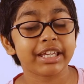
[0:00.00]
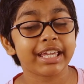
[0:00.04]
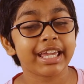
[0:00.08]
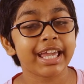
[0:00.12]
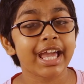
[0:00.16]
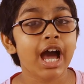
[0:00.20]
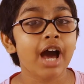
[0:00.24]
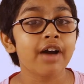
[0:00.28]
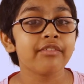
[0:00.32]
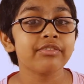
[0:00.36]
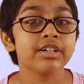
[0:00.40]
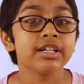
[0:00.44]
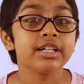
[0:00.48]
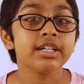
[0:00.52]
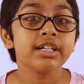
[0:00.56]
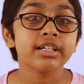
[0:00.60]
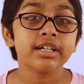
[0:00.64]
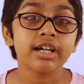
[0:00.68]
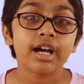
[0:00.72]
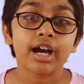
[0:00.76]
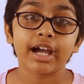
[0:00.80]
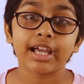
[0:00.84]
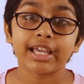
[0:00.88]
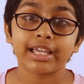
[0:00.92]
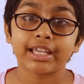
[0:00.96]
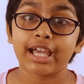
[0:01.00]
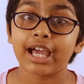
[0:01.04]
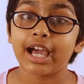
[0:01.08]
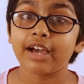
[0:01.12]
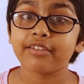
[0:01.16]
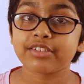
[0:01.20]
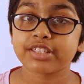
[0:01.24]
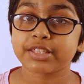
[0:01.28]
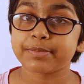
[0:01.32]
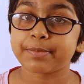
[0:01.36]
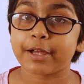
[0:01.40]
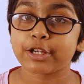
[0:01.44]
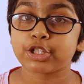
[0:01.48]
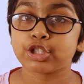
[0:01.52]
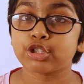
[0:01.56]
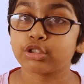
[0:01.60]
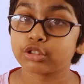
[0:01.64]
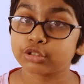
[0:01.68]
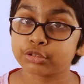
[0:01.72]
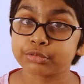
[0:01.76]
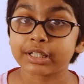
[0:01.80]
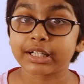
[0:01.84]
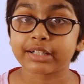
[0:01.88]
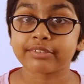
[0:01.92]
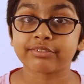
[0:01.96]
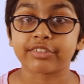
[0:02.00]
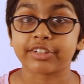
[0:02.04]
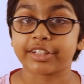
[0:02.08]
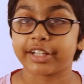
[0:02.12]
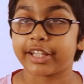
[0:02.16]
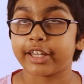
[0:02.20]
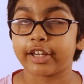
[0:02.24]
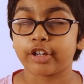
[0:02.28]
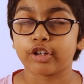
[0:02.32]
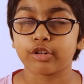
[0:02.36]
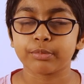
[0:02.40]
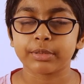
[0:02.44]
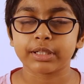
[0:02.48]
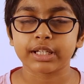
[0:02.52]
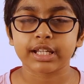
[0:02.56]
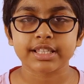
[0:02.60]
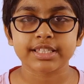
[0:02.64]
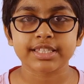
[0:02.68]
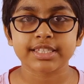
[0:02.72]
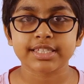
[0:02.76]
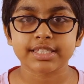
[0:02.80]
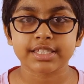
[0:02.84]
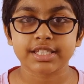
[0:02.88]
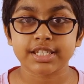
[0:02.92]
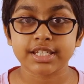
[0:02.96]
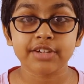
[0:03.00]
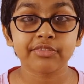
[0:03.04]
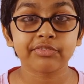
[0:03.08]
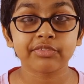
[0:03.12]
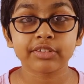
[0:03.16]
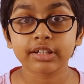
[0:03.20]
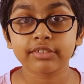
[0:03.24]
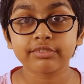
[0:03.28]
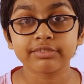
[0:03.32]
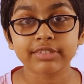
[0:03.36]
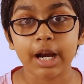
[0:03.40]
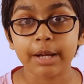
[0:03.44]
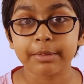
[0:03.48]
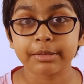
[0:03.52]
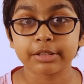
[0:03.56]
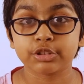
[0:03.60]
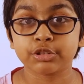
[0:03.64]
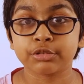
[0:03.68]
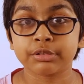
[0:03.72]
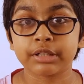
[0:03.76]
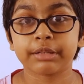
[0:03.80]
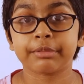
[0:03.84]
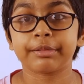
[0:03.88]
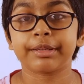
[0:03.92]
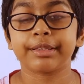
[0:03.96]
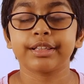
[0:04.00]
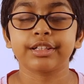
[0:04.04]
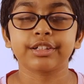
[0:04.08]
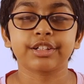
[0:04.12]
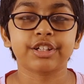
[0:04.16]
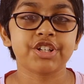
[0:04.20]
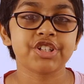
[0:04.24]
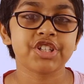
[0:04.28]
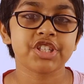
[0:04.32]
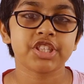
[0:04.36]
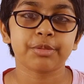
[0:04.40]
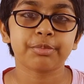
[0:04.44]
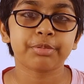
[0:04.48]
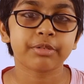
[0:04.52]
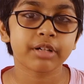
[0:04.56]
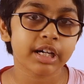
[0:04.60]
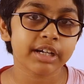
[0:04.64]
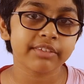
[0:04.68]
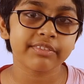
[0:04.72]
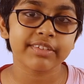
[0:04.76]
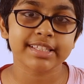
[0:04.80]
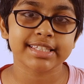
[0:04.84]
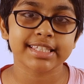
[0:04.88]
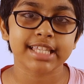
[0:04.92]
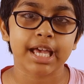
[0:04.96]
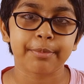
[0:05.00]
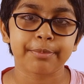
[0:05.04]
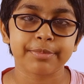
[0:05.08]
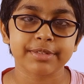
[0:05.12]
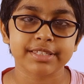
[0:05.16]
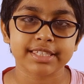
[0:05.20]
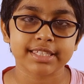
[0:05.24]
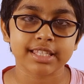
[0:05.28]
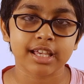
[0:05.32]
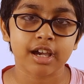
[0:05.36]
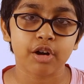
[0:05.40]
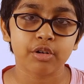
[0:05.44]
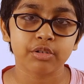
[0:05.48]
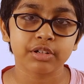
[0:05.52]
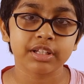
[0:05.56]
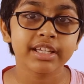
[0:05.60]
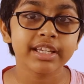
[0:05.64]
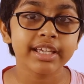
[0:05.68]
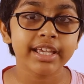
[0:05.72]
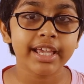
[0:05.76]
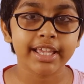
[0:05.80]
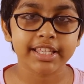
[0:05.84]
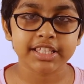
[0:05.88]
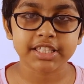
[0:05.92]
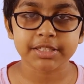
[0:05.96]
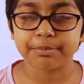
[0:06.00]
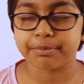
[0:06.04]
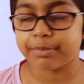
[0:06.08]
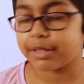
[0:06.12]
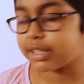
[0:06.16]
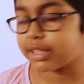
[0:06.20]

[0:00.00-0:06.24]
we have, I have a special trick for you, but it's different from the trick you learned in the previous episode. It's a